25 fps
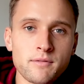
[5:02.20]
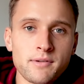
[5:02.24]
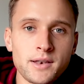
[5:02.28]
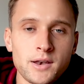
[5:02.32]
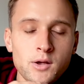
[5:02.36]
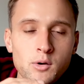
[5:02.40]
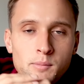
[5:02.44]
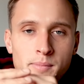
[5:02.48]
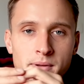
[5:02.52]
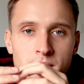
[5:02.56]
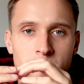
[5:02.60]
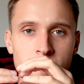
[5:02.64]
of a
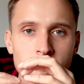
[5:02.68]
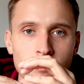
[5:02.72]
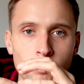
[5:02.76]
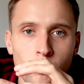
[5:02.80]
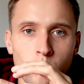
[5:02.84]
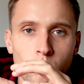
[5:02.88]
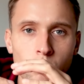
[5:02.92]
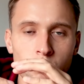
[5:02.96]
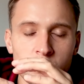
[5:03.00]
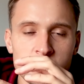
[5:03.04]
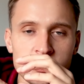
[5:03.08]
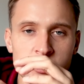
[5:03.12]
little bit
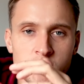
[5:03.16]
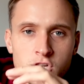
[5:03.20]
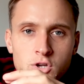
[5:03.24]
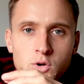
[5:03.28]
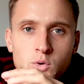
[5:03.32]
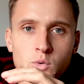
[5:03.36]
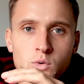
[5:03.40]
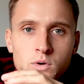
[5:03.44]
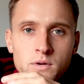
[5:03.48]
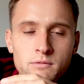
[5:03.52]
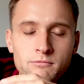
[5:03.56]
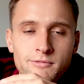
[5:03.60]
more
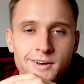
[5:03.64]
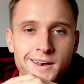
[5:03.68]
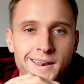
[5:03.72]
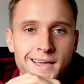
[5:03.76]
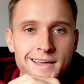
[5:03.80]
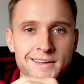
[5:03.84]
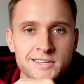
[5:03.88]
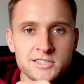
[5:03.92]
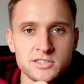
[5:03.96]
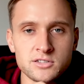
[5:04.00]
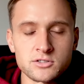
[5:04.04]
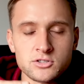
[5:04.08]
chilled and
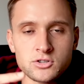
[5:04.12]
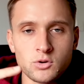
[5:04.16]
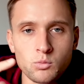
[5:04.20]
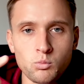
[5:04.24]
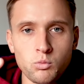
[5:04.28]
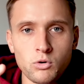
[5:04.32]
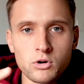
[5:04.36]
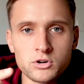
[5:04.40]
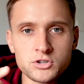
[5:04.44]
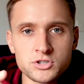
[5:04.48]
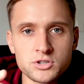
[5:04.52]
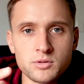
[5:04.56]
relaxed and to
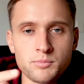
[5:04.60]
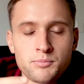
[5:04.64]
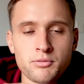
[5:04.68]
watch the